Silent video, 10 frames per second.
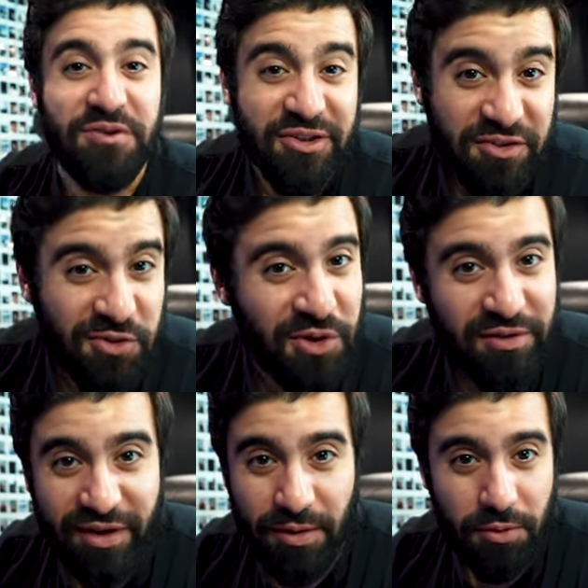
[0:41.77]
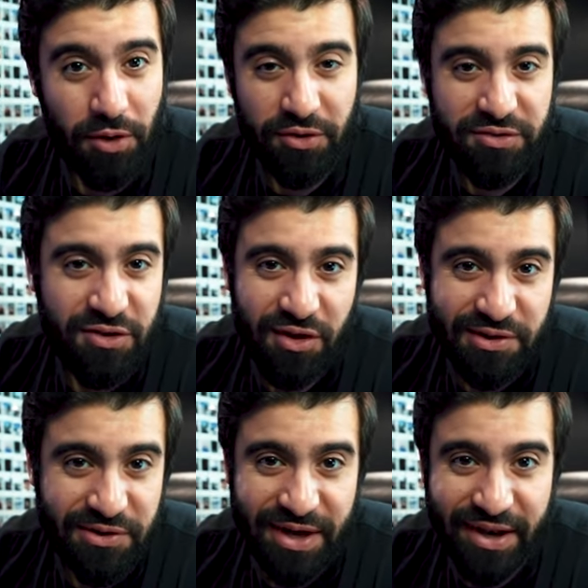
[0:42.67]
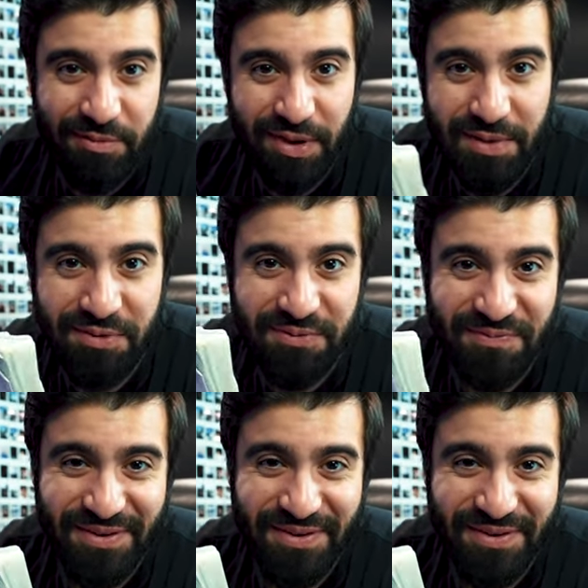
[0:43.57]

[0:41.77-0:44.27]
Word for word: So that's the story of how I borrowed a song lyric out of the Bible.